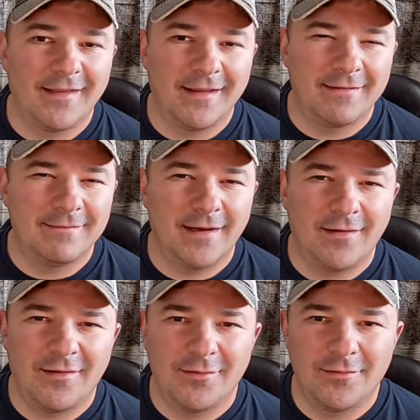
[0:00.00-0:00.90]

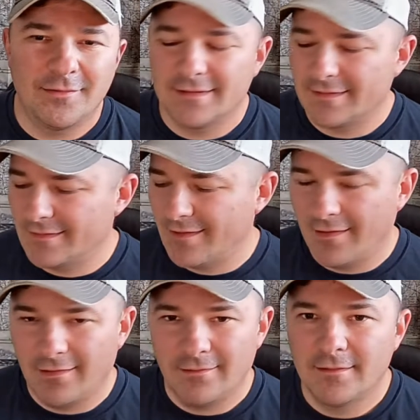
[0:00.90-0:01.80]
no, that's not.
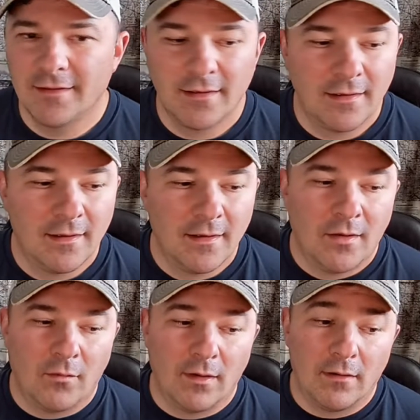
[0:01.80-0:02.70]

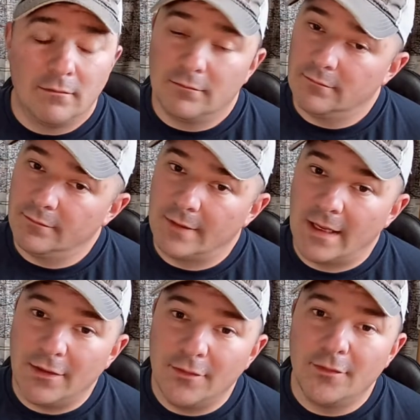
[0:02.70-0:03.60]
Well, they
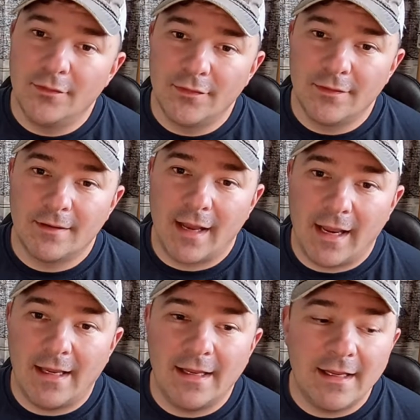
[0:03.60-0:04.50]
use
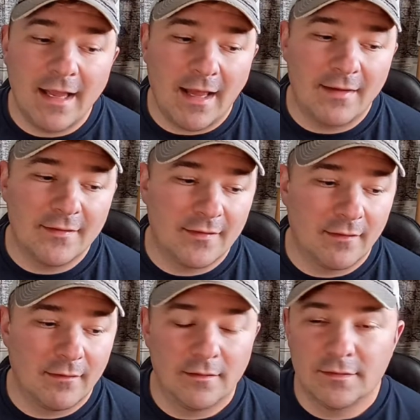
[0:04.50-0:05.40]
AES
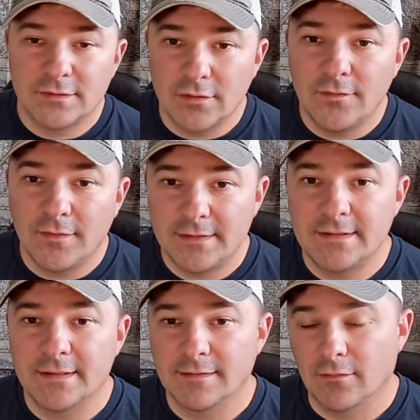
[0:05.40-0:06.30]

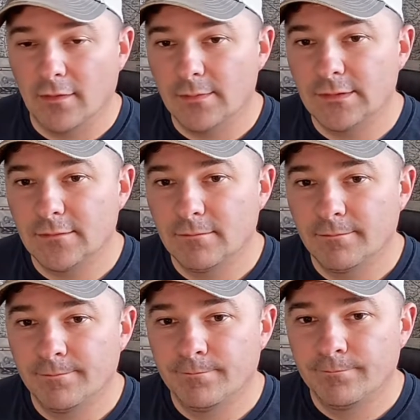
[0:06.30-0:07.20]
256 encryption.
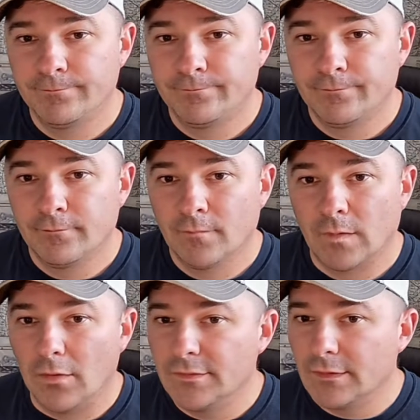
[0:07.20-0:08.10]

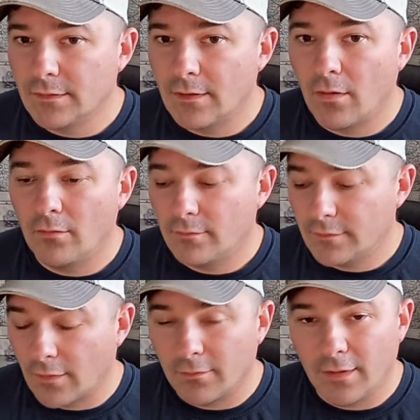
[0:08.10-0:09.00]
Those that
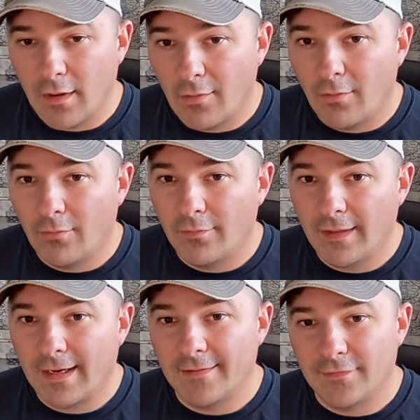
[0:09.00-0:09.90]
don't know, that is